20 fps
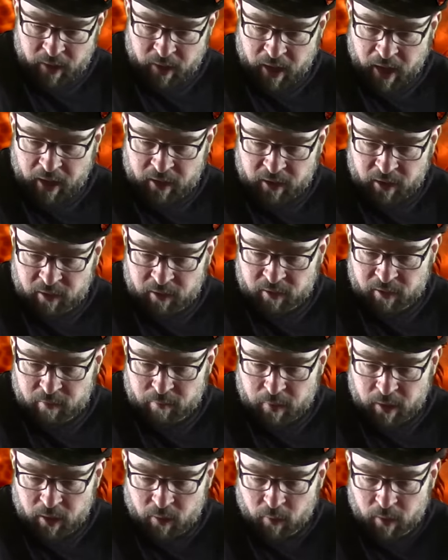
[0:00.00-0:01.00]
the athletes in
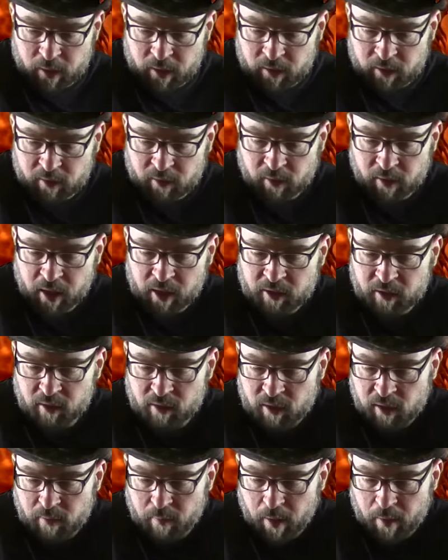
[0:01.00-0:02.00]
many ways. So that's
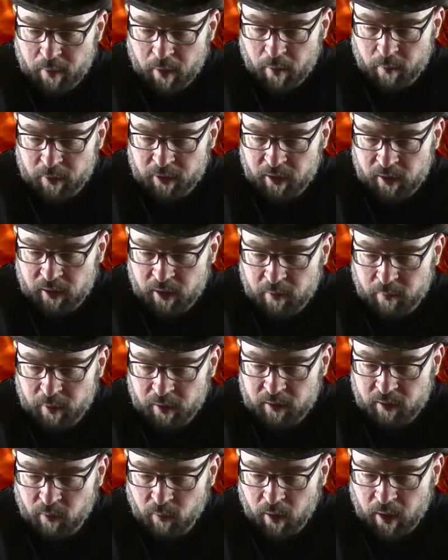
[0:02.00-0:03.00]
usually my problem with the
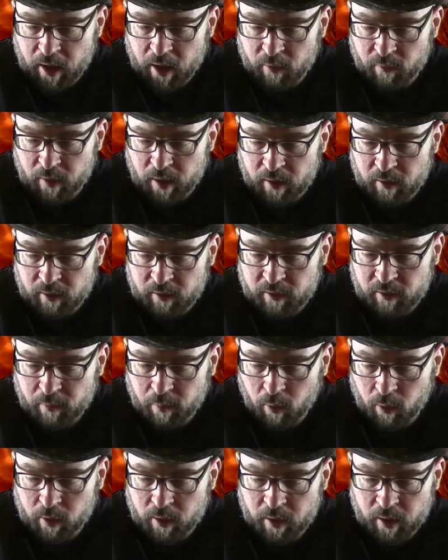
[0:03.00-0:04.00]
Olympics and why I rarely
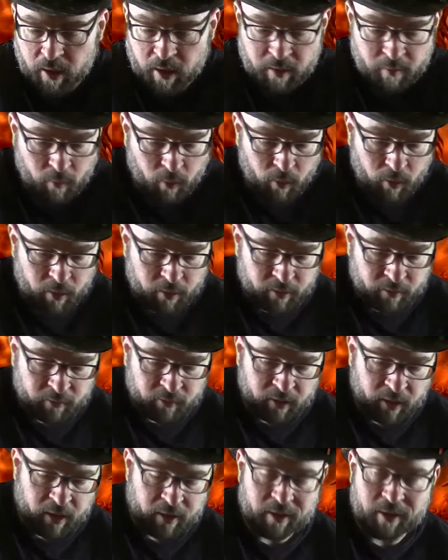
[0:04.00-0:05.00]
support it anymore and
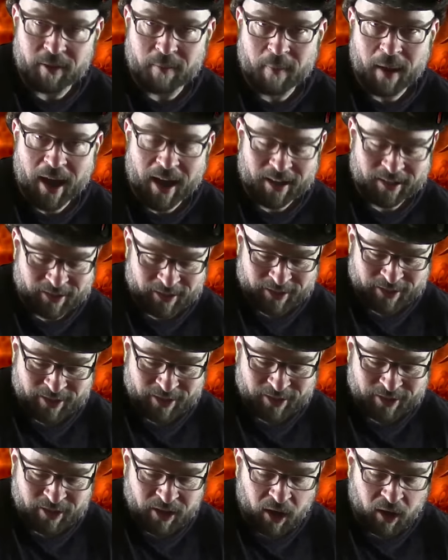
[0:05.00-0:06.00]
said in the past it's
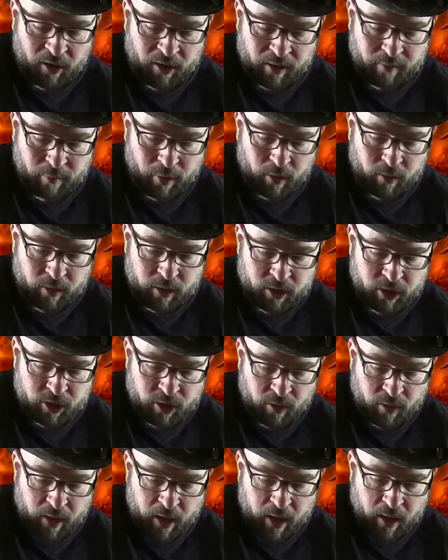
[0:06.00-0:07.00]
a dog and pony
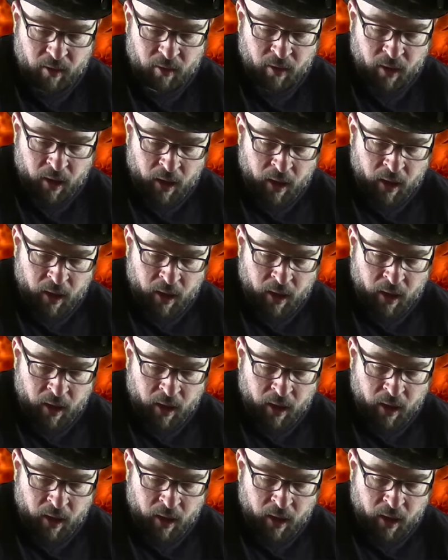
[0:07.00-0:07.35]
show now.